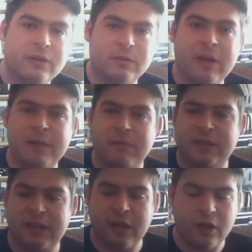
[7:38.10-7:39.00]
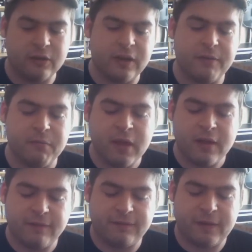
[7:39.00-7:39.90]
cool as well, with the whole um,
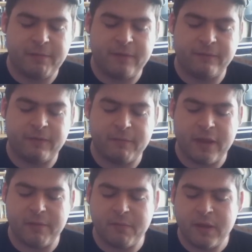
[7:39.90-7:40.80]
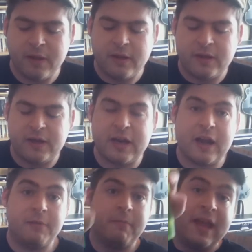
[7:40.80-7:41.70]
flipping from um, you
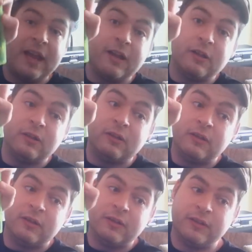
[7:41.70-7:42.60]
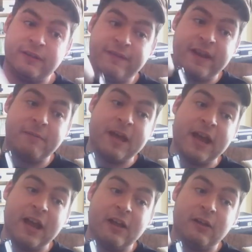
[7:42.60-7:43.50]
know, male to
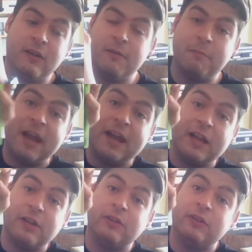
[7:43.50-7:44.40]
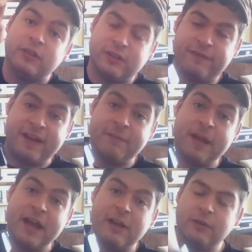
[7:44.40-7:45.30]
female, male to
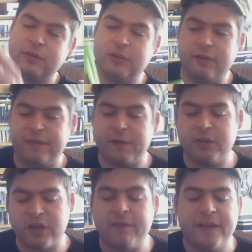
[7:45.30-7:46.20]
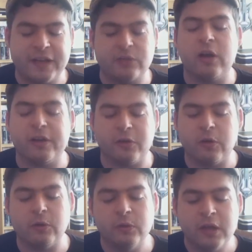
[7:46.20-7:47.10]
female sort of thing, which I think is quite
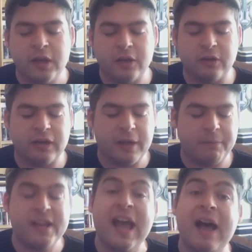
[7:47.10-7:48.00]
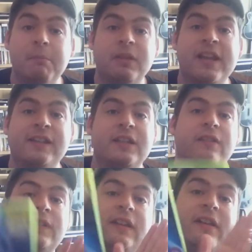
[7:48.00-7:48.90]
cool and all that. But yeah, I'm pleased
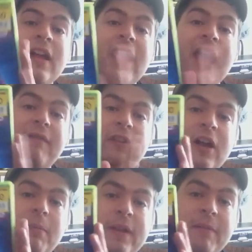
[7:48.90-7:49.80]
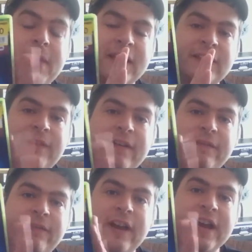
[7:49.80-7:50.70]
enough to have a copy of Mass
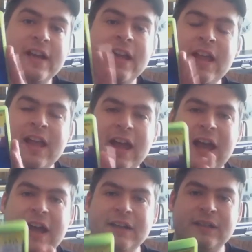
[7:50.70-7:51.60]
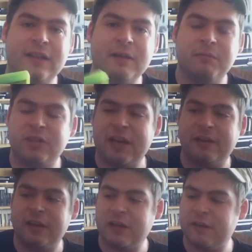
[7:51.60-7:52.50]
Effect three, and um,
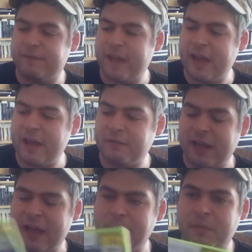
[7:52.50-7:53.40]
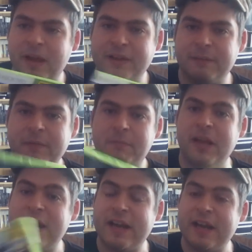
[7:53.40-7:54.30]
shamefully enough that um, Cam hasn't been
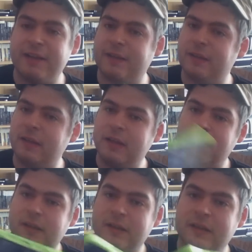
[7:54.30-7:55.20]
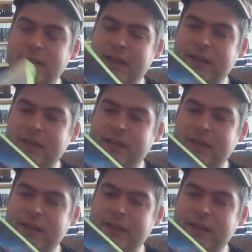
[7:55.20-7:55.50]
playing it, because